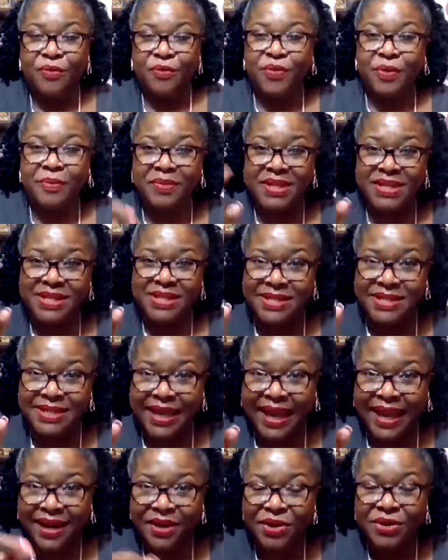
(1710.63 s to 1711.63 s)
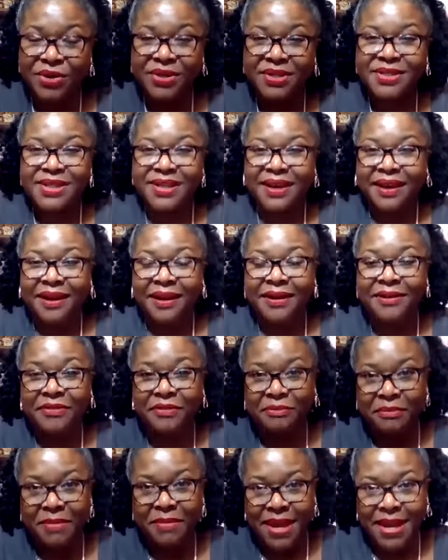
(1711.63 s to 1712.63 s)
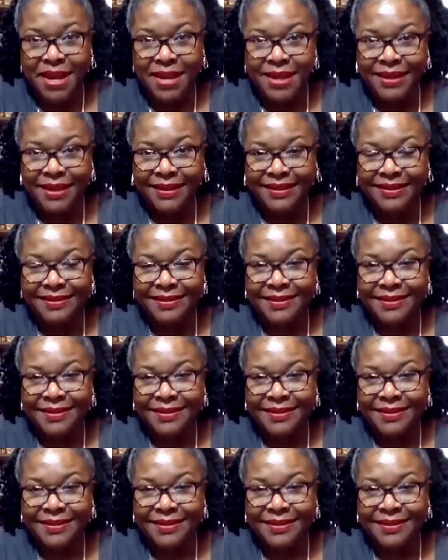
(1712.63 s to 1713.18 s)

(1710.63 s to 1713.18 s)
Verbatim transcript: from the standards of man,